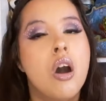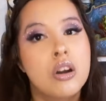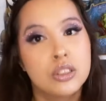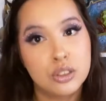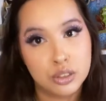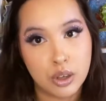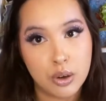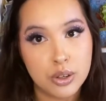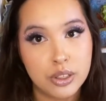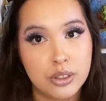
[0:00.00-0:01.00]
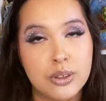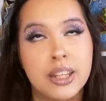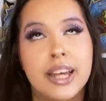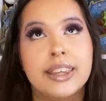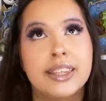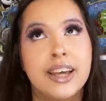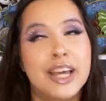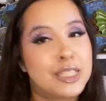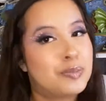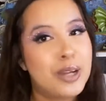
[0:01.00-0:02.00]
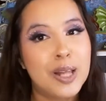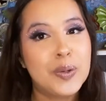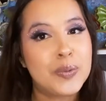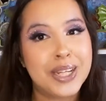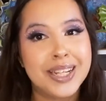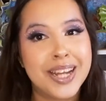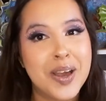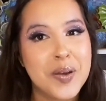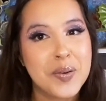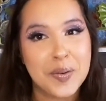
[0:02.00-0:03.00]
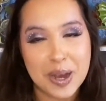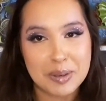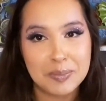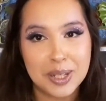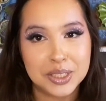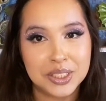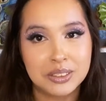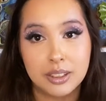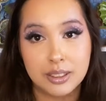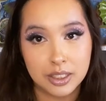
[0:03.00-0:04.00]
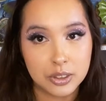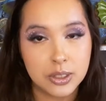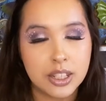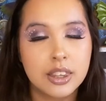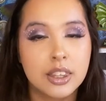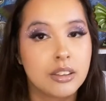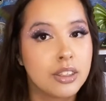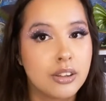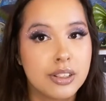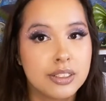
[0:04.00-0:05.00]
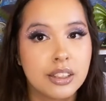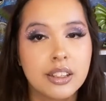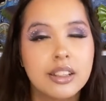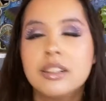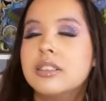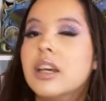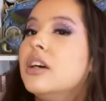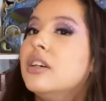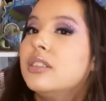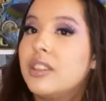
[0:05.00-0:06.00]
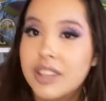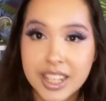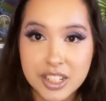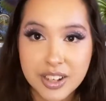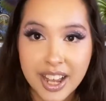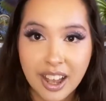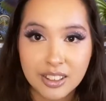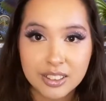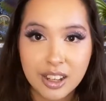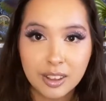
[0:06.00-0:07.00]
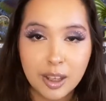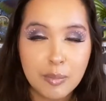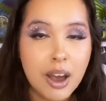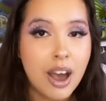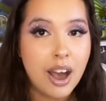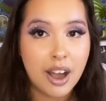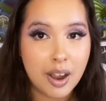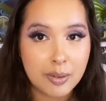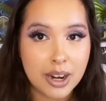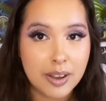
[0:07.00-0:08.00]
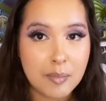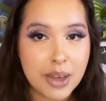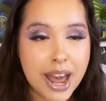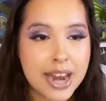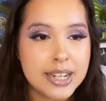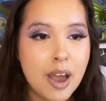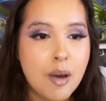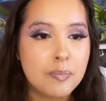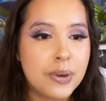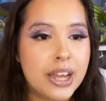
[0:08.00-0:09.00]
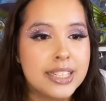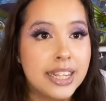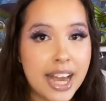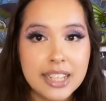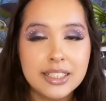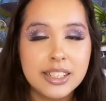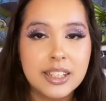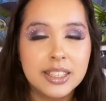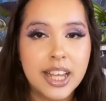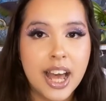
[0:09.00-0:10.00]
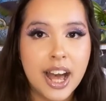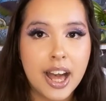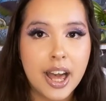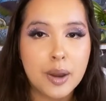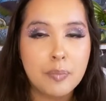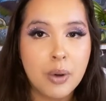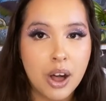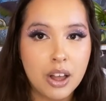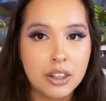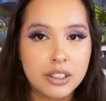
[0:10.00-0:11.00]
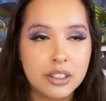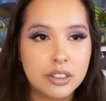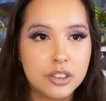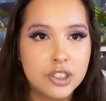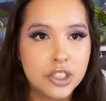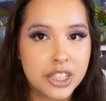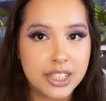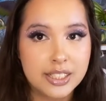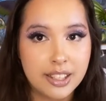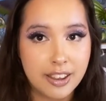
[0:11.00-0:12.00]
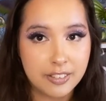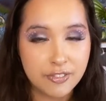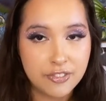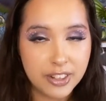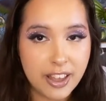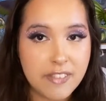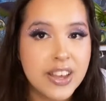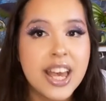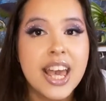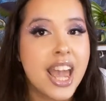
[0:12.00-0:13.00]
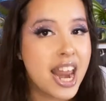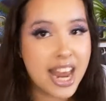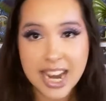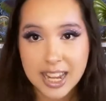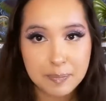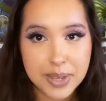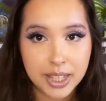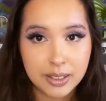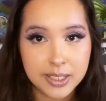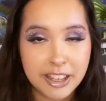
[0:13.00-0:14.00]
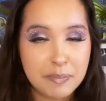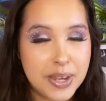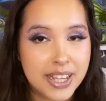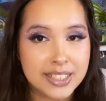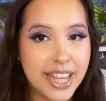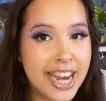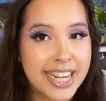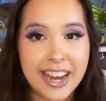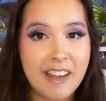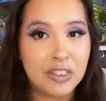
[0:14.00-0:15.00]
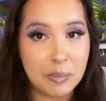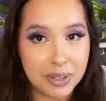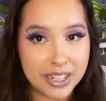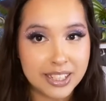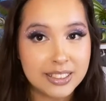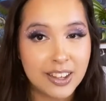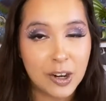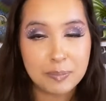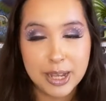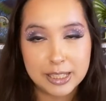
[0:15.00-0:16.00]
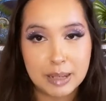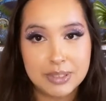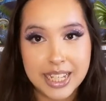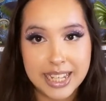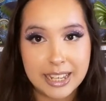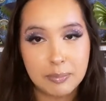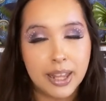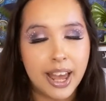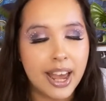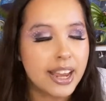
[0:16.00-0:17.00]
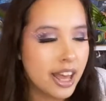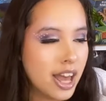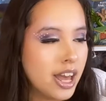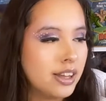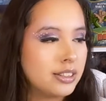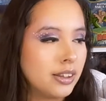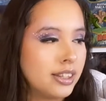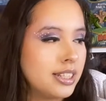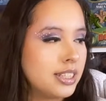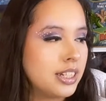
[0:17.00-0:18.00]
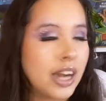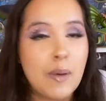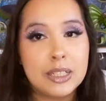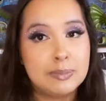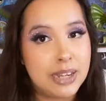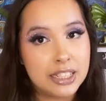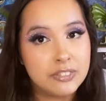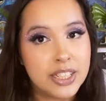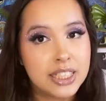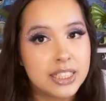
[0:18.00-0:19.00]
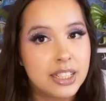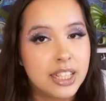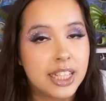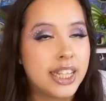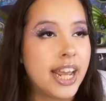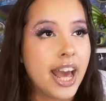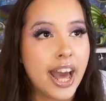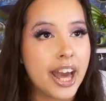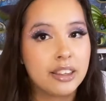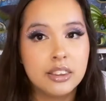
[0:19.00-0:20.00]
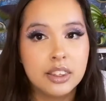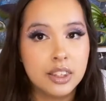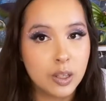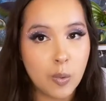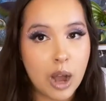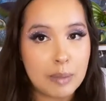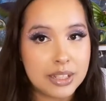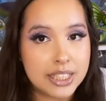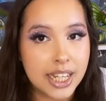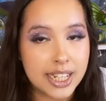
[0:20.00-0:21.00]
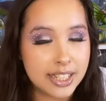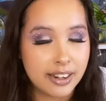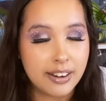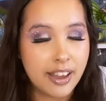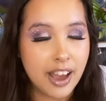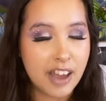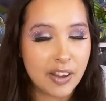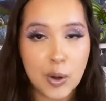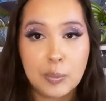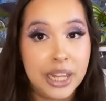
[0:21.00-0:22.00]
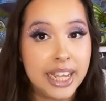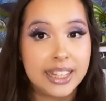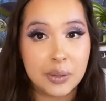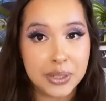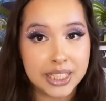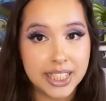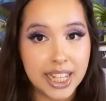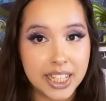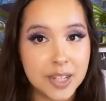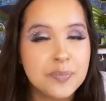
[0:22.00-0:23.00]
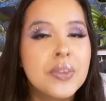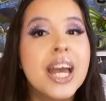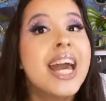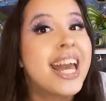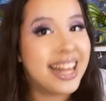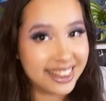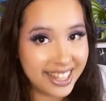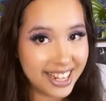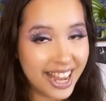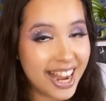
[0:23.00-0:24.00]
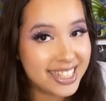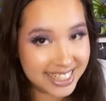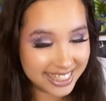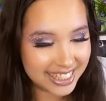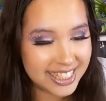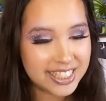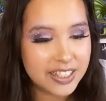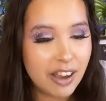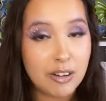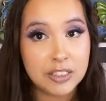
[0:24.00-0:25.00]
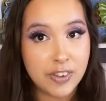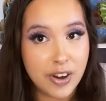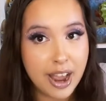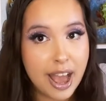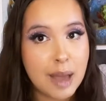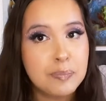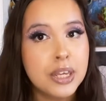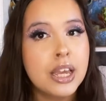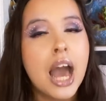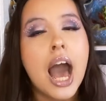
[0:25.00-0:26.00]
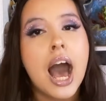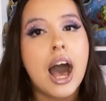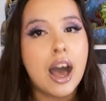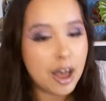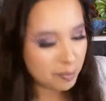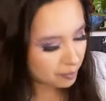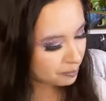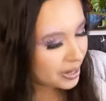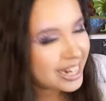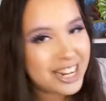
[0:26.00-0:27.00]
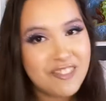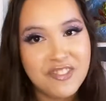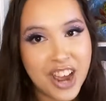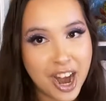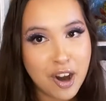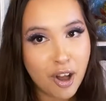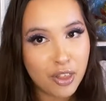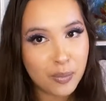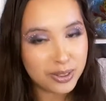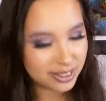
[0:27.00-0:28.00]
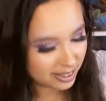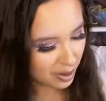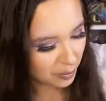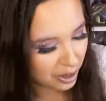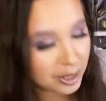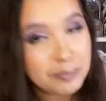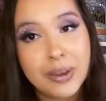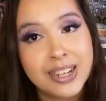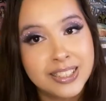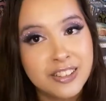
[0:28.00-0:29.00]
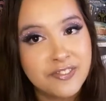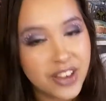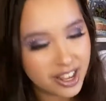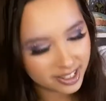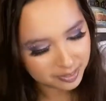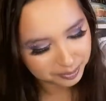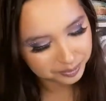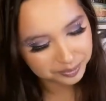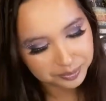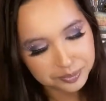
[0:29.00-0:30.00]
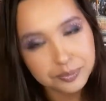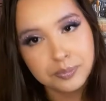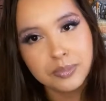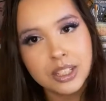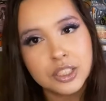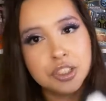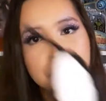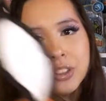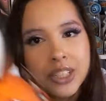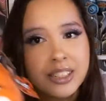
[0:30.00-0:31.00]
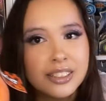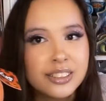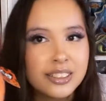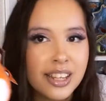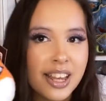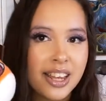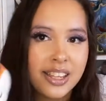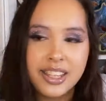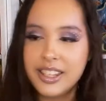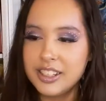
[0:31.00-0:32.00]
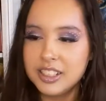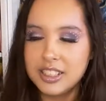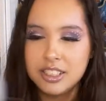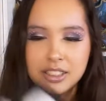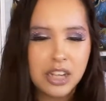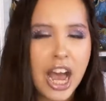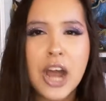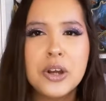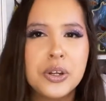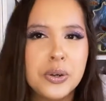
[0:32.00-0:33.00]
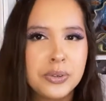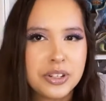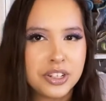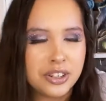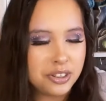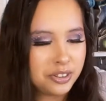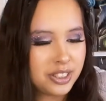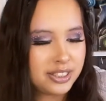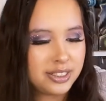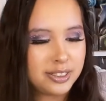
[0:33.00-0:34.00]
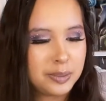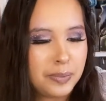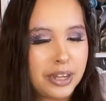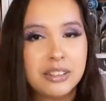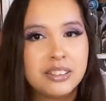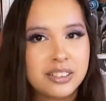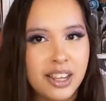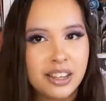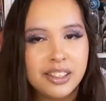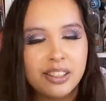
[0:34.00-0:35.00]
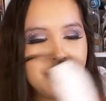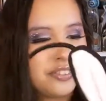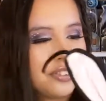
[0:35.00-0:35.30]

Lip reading: are so cute. Like the Spirit Halloween kwami plushies are literally the cutest things, so you can get your hands on them. I recommend. But last year they had Pollen, Trix, and Fluff, and I didn't pick those up because I didn't have the money, so I picked up Tiki and Plague. So this year I was manifesting that they had the kwamis that I didn't have. I hope that they resell it. And they did, so I was very happy. But I didn't find all the ones that I wanted, but I did find Trix. He, I don't know what gender Trix is, but I'm not gonna say he